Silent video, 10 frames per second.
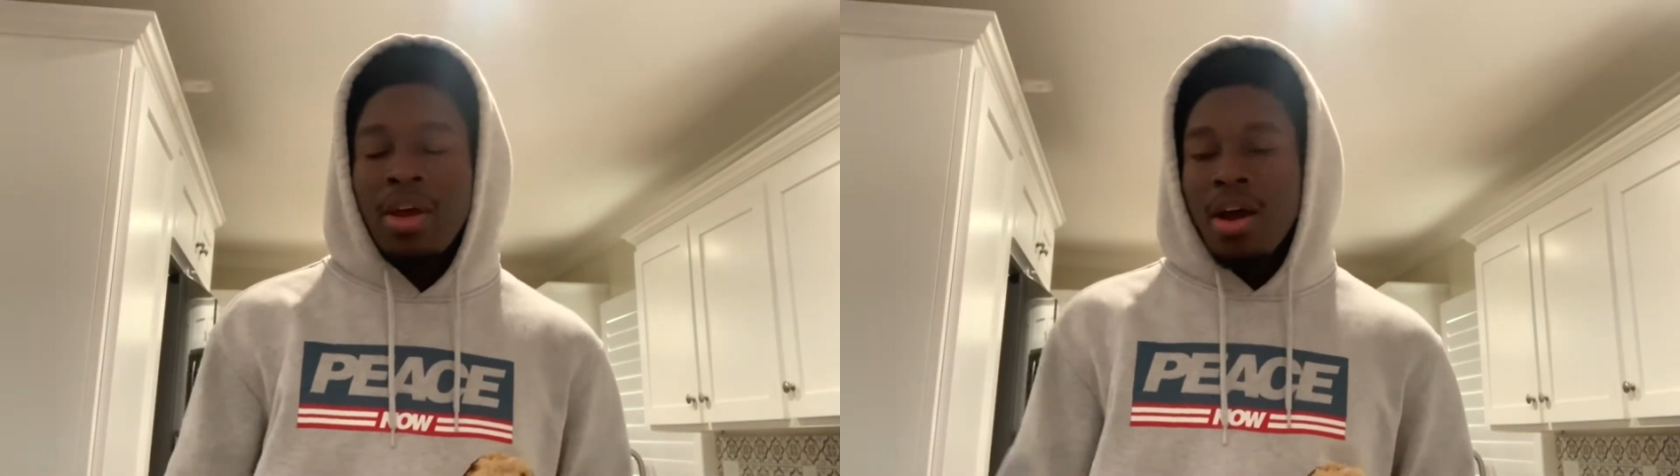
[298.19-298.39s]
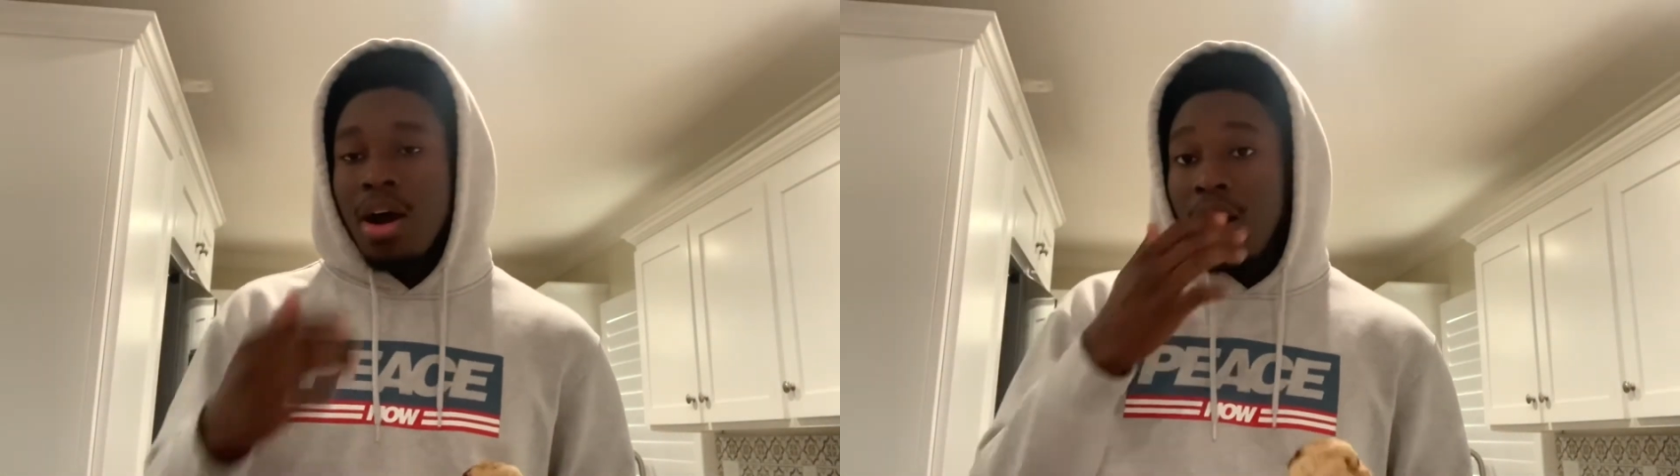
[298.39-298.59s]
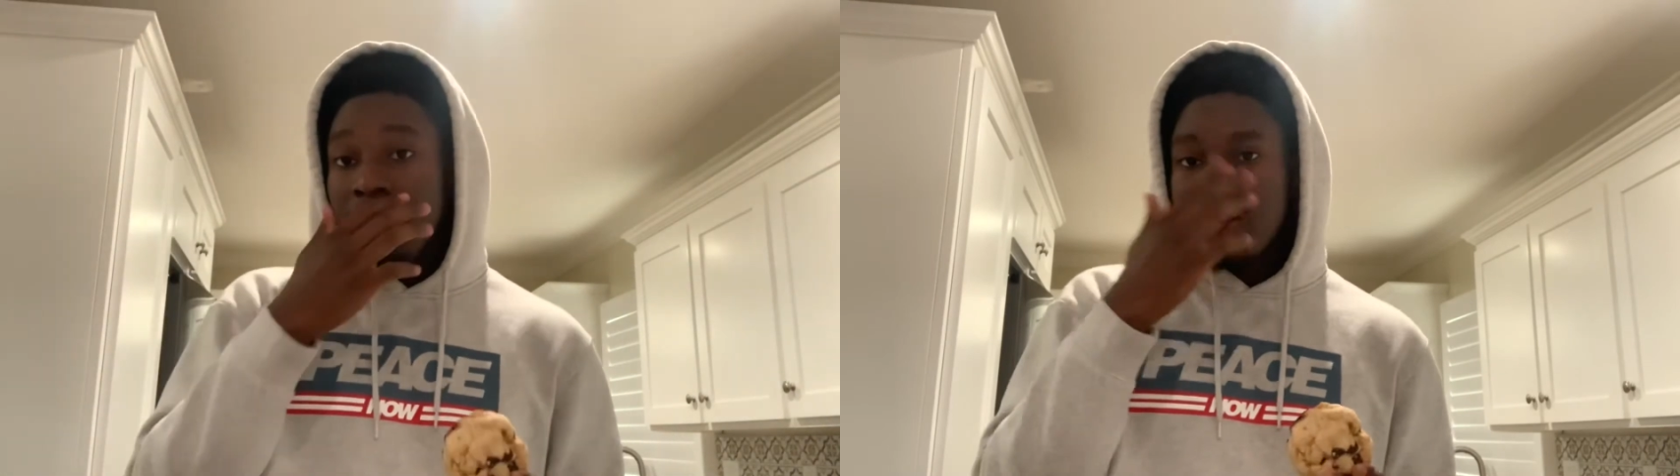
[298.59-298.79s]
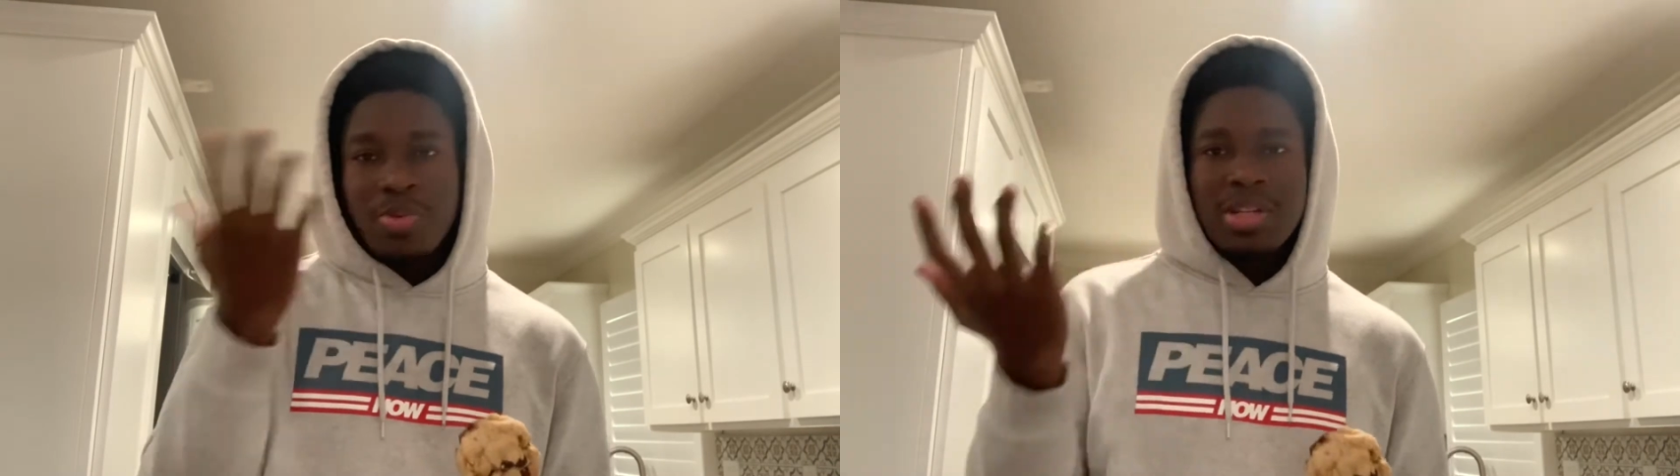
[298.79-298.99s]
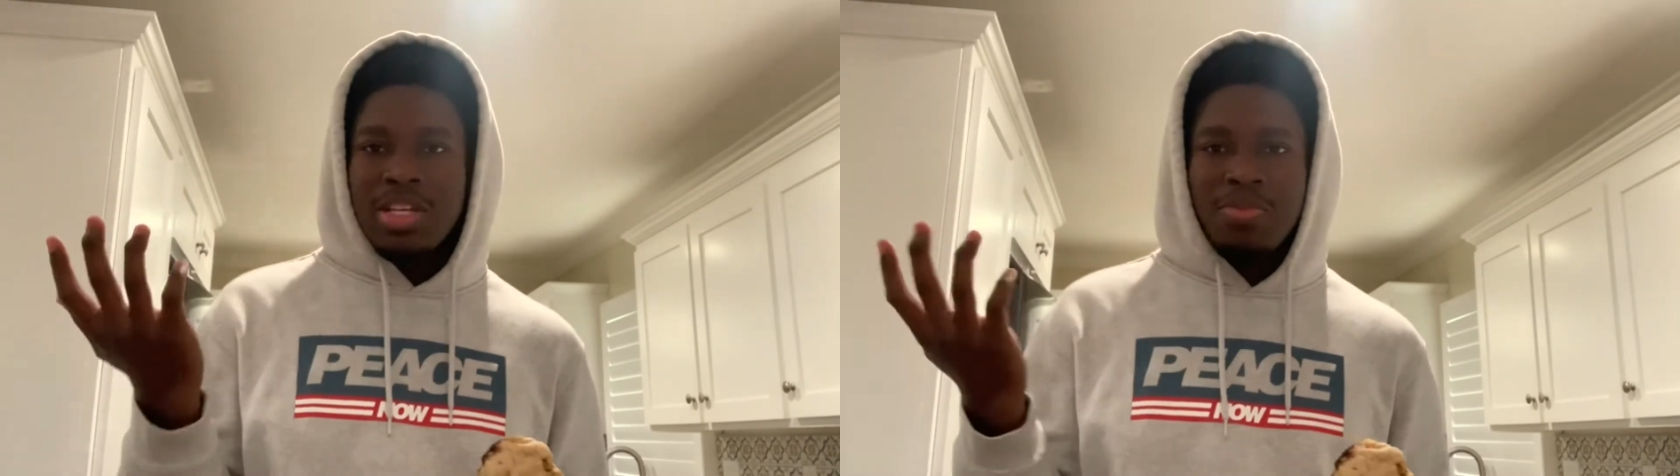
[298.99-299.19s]
It's pretty
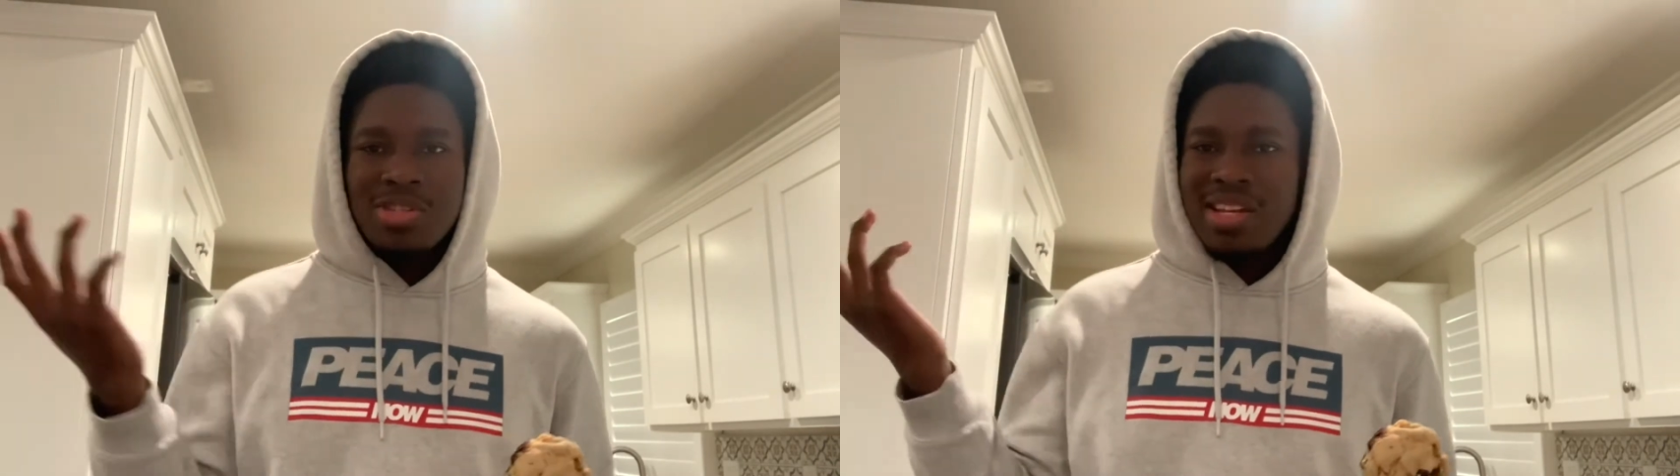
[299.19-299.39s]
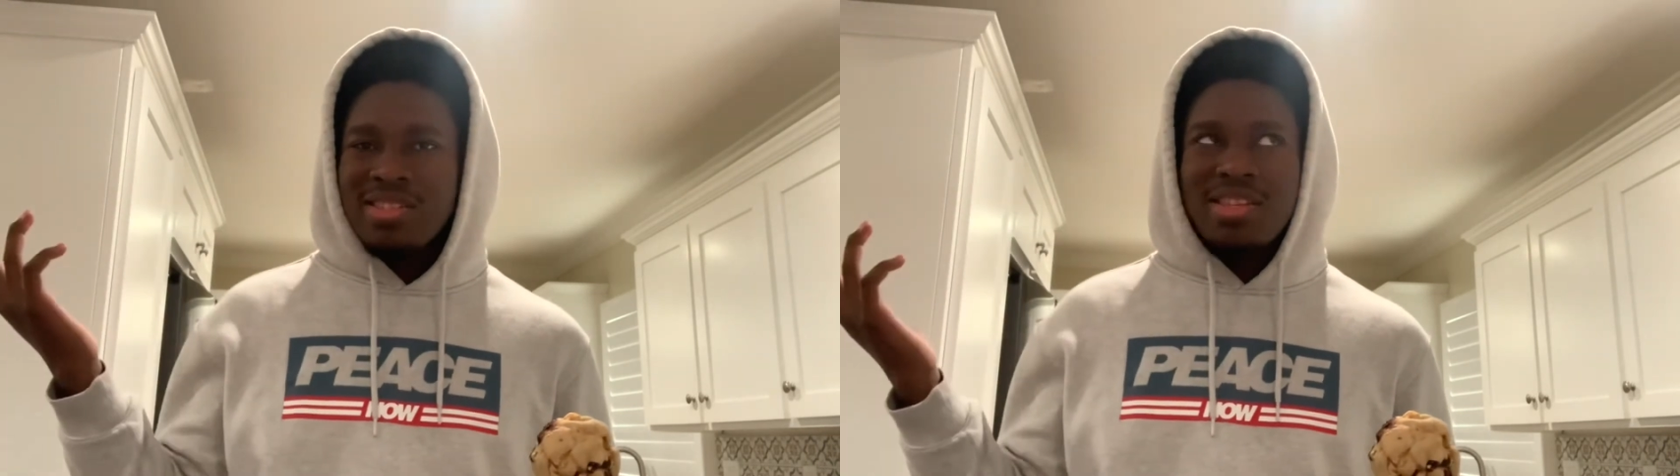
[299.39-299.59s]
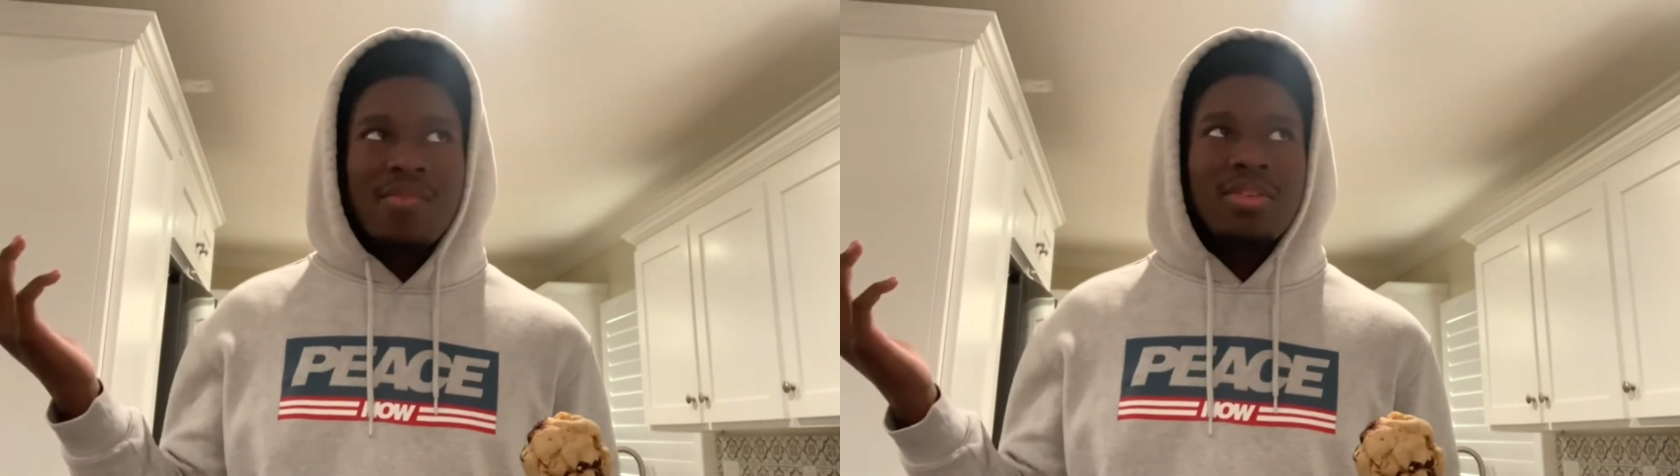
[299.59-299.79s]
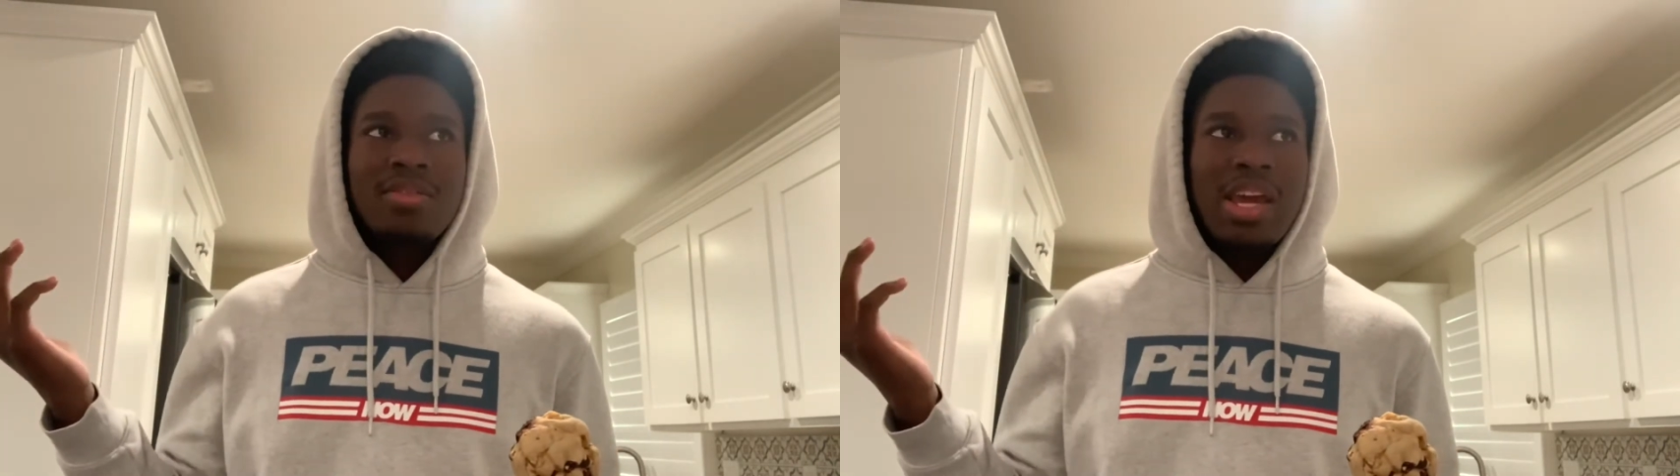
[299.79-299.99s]
simple. It's like 7,